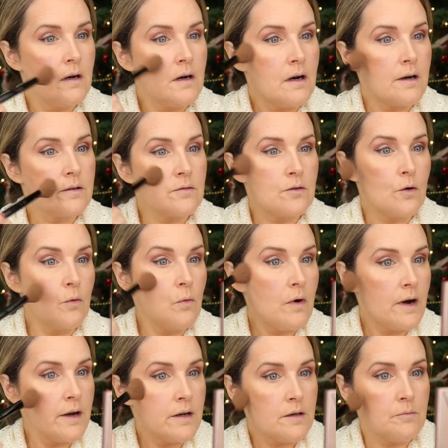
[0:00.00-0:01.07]
I don't know
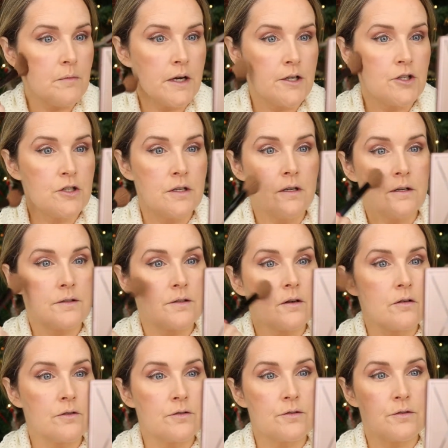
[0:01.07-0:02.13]
why my cheeks
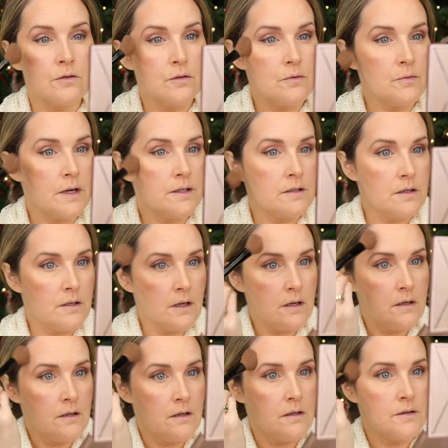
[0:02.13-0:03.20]
are so red
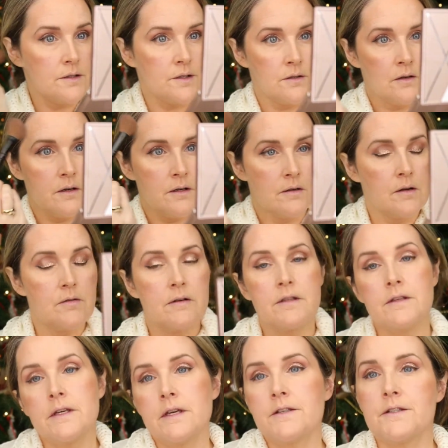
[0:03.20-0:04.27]
today. It is not, I
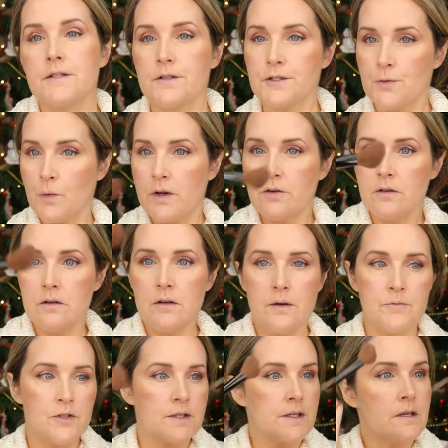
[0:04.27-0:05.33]
think it's the sweater. I'm
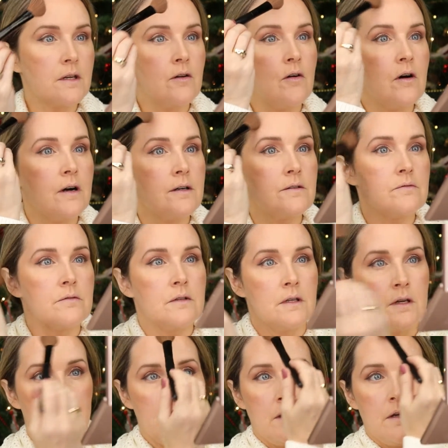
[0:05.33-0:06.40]
just getting hot.
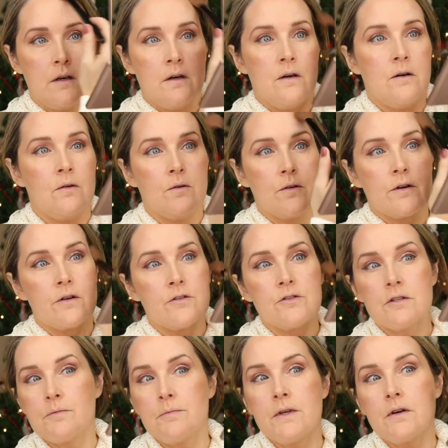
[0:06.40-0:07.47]
Or it could
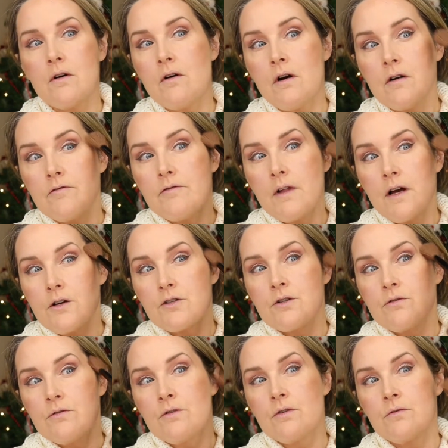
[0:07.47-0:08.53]
just be a hot flash,
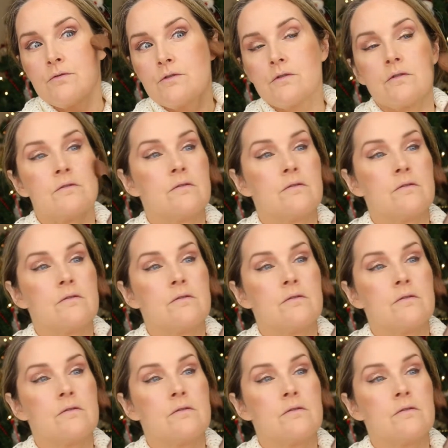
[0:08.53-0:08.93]
who knows.